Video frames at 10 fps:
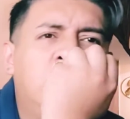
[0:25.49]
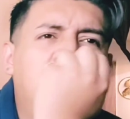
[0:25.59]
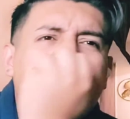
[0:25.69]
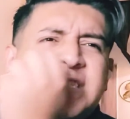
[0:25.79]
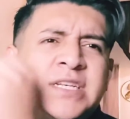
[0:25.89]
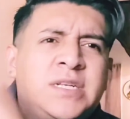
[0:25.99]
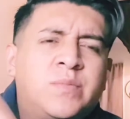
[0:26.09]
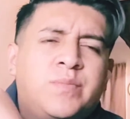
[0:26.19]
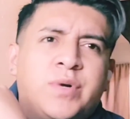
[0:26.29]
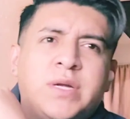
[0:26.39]
And it's kind
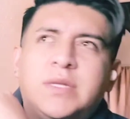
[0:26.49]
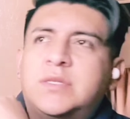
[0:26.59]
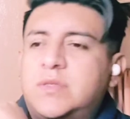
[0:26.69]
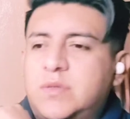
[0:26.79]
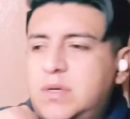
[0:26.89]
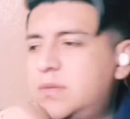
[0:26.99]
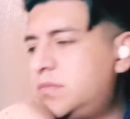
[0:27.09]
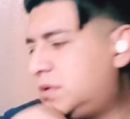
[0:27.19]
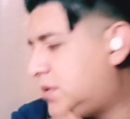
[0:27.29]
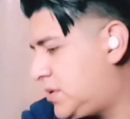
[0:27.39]
of bright, so
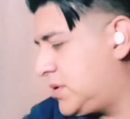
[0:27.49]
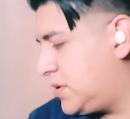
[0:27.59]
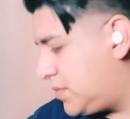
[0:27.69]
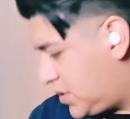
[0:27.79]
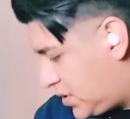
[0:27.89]
I'm thinking of